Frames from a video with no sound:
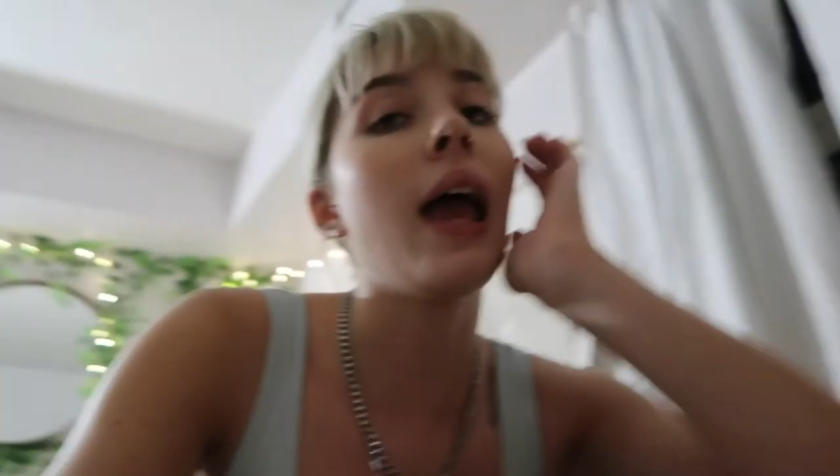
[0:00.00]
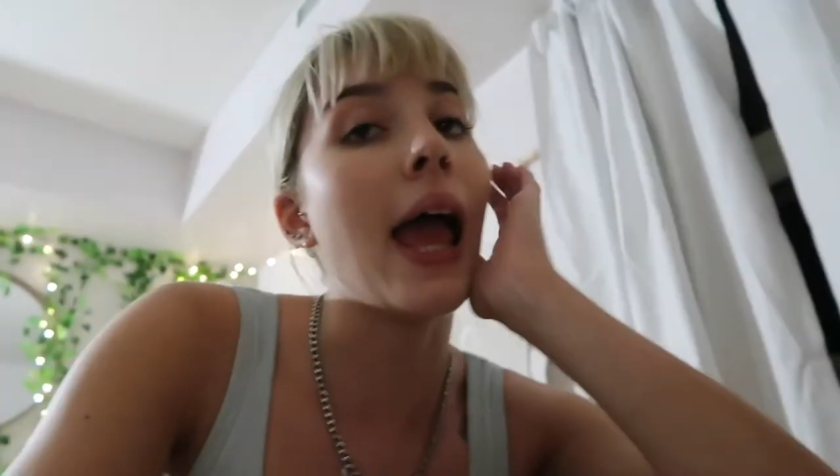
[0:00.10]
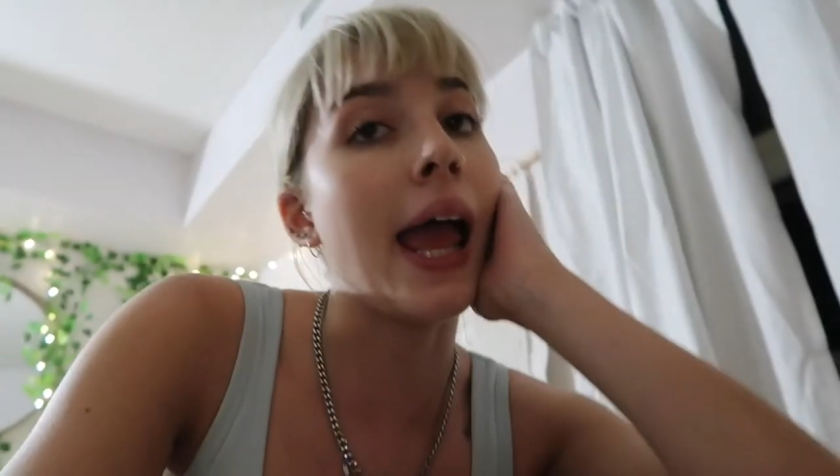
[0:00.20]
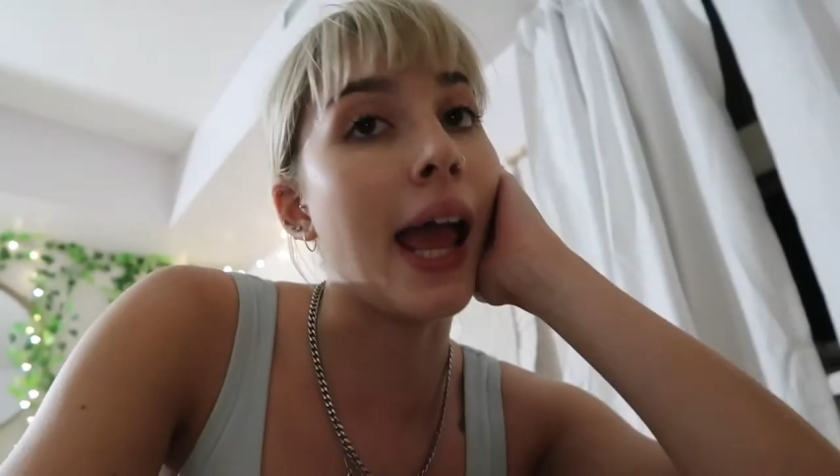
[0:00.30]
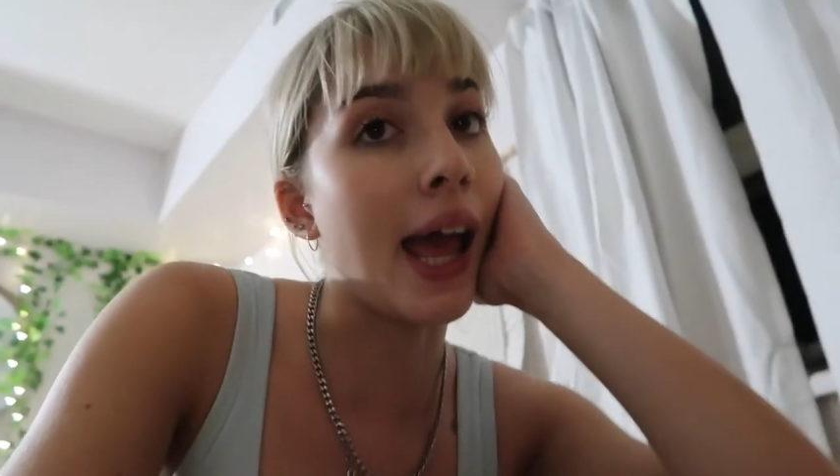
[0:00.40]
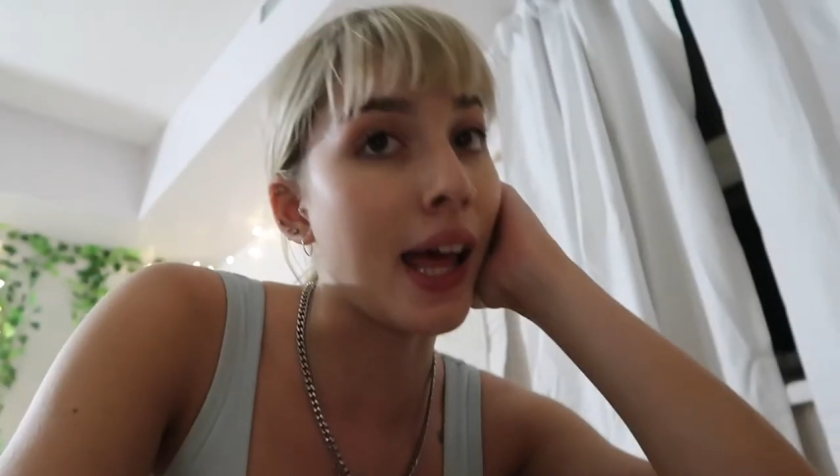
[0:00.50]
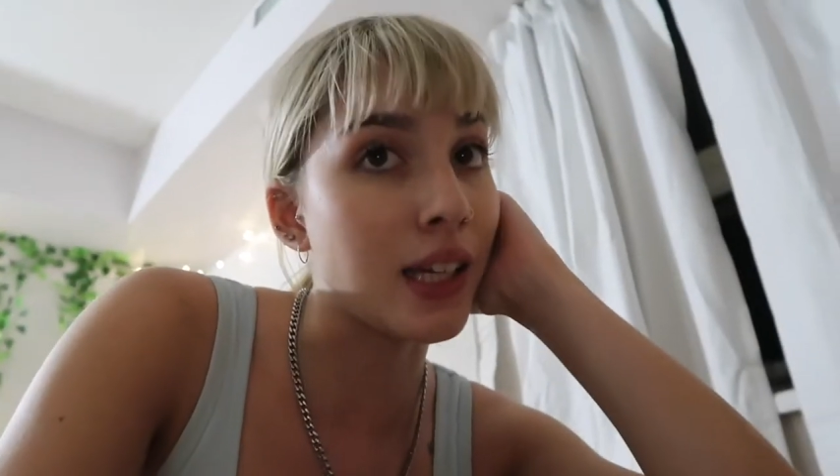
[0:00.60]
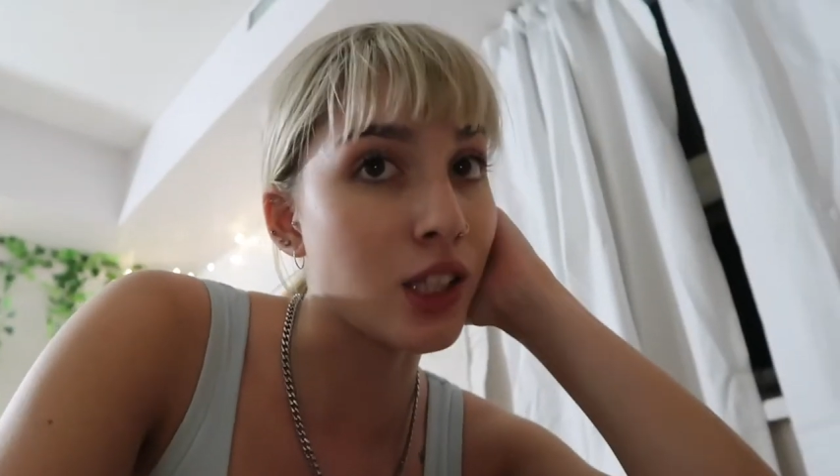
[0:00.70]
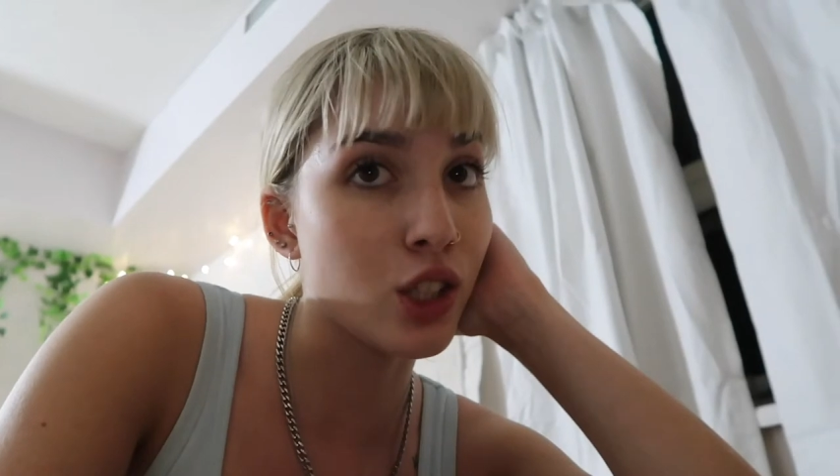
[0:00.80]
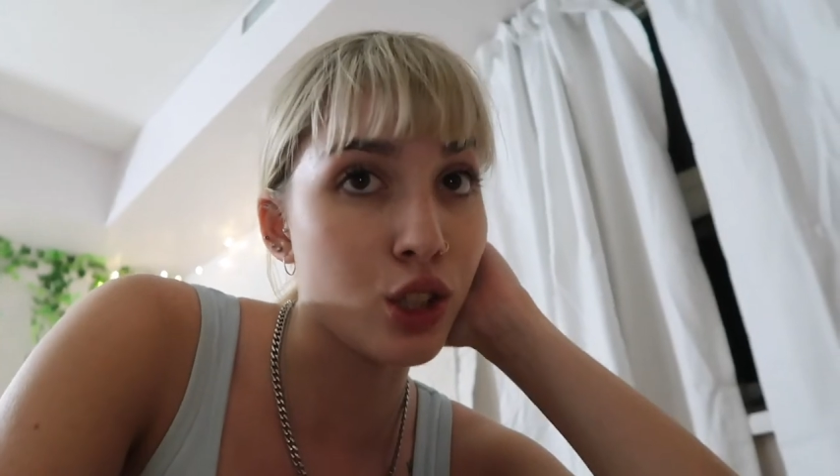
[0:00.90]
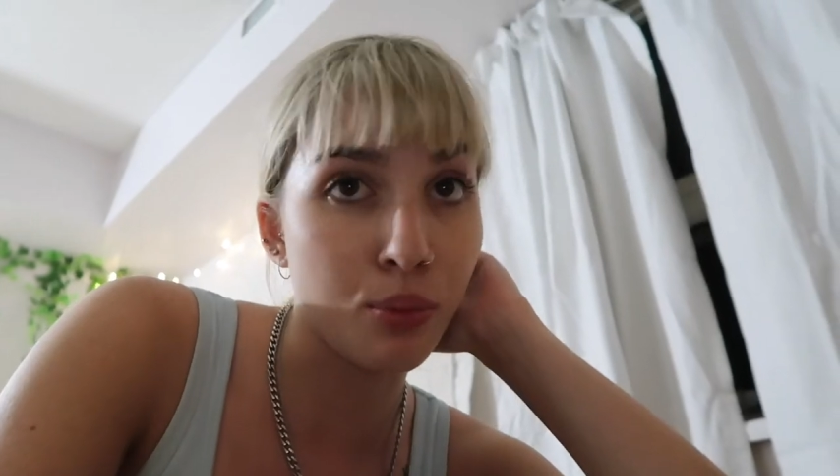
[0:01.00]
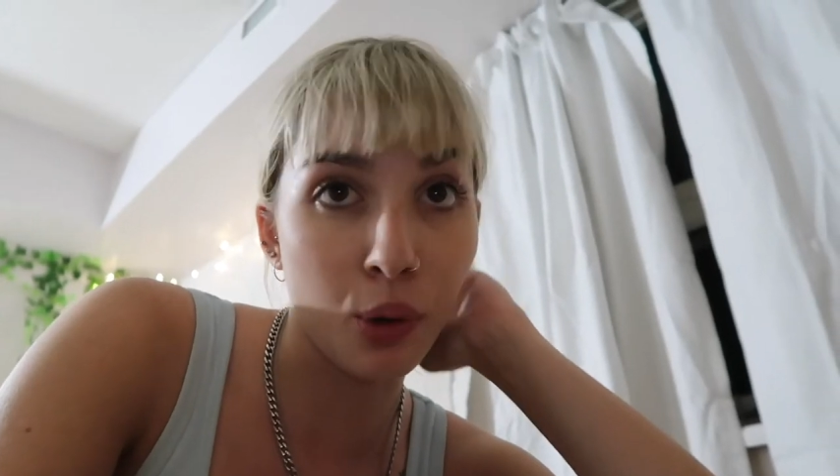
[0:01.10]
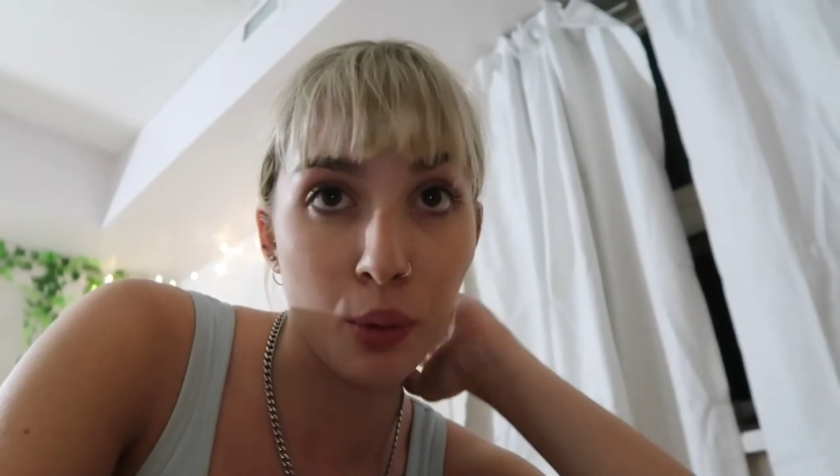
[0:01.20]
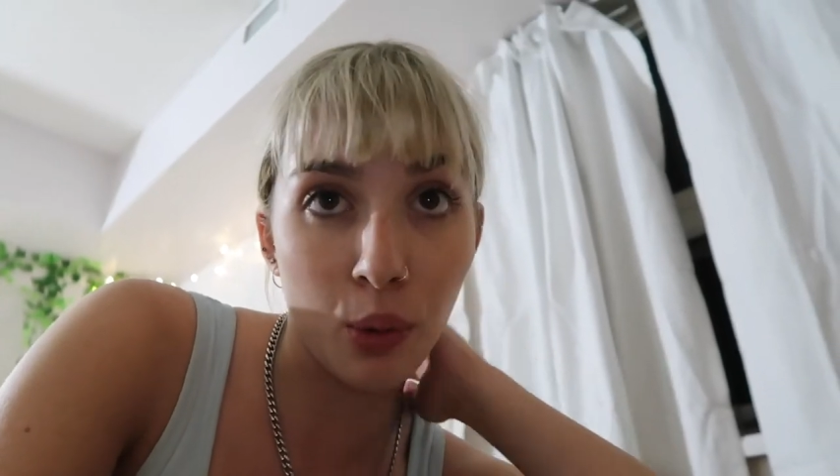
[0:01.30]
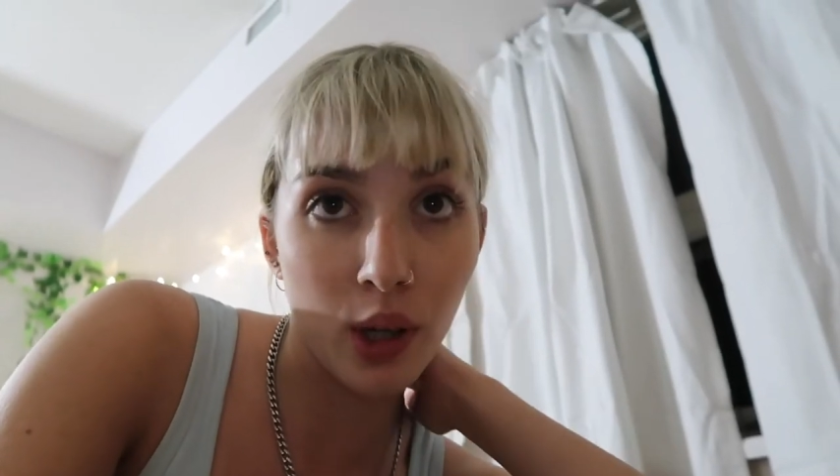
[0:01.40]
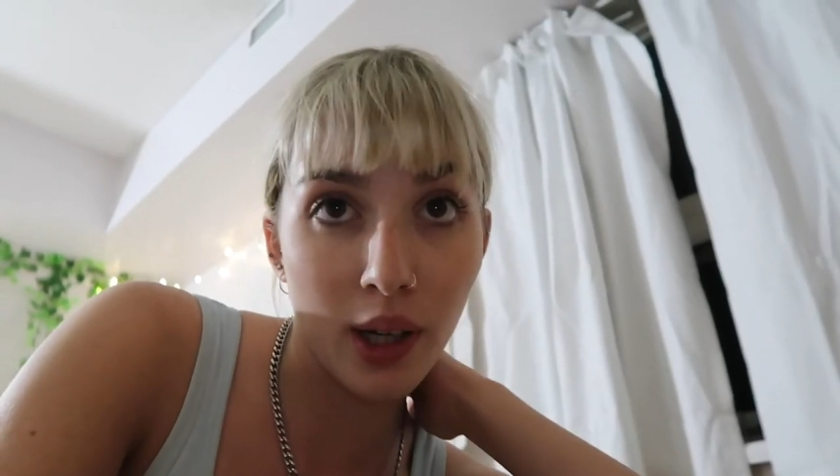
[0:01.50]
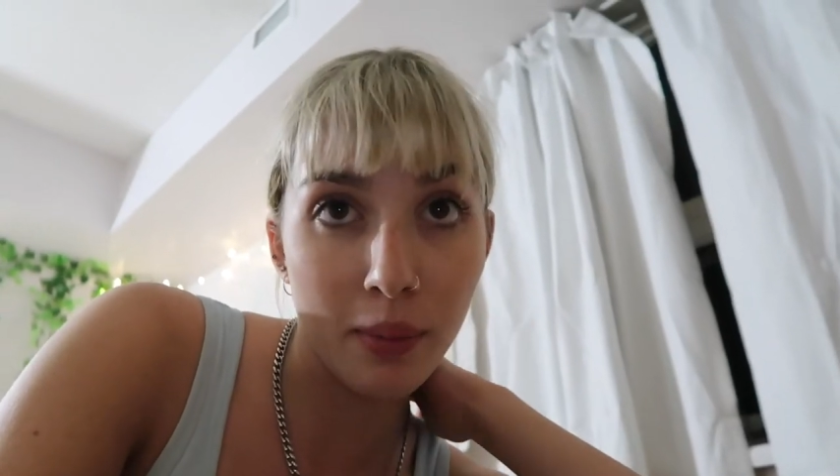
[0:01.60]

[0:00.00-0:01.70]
and tomorrow morning